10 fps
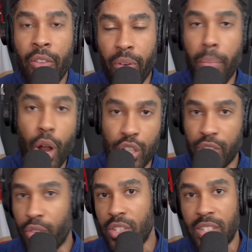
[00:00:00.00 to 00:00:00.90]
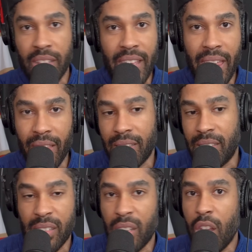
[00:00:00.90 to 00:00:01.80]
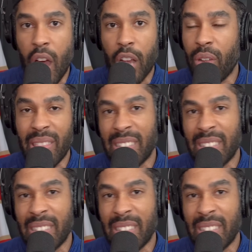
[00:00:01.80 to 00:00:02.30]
from March 1st to the end of the season. Not great.